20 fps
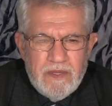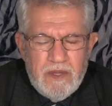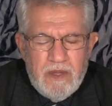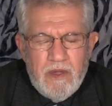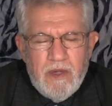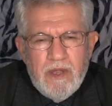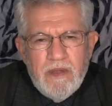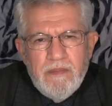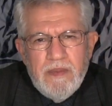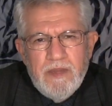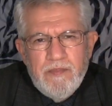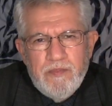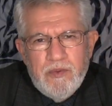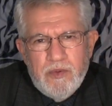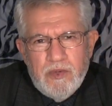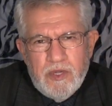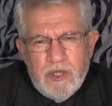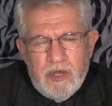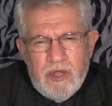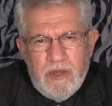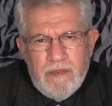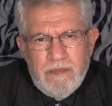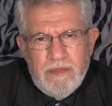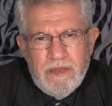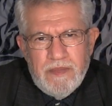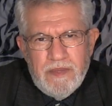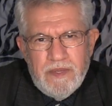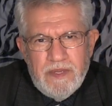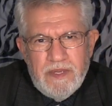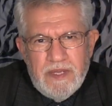All my program
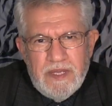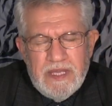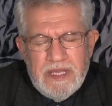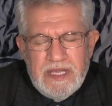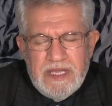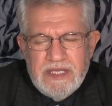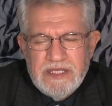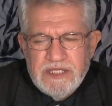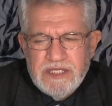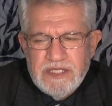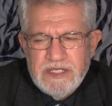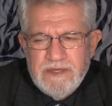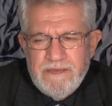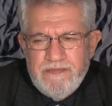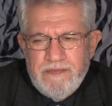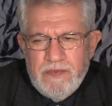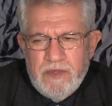is